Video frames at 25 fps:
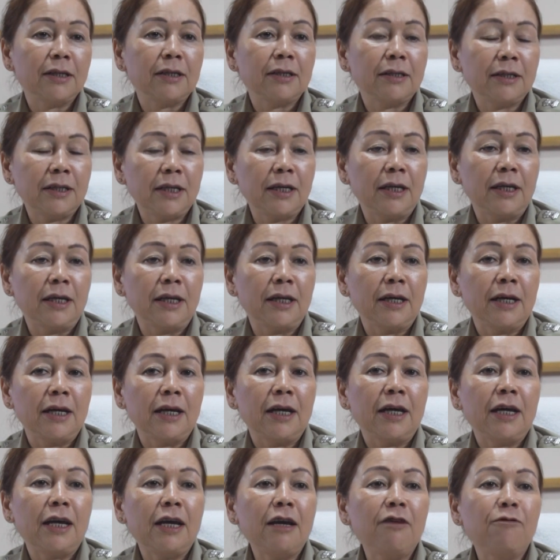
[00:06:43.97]
See,
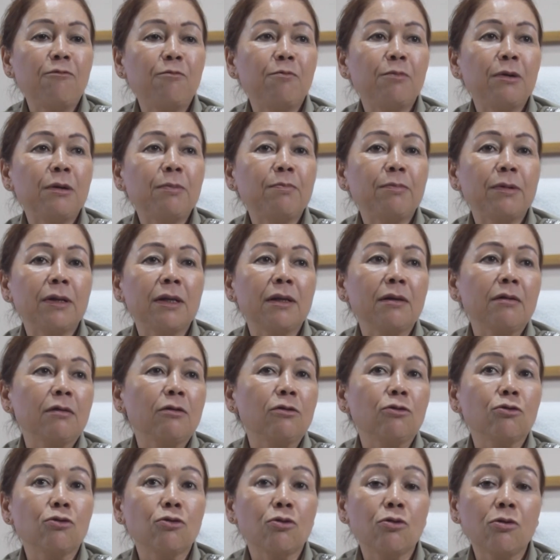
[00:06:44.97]
if people
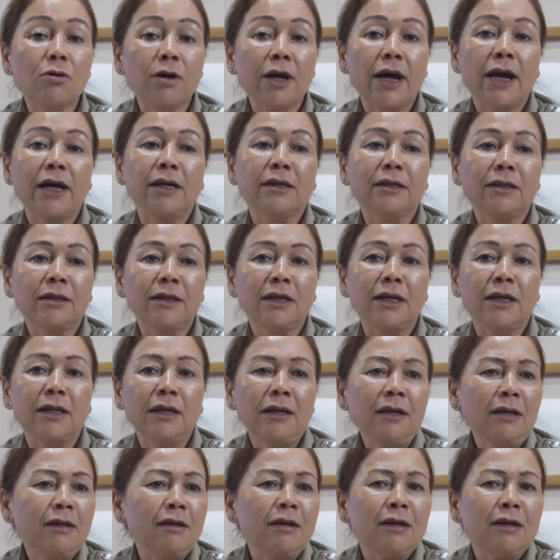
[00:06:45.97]
know anything,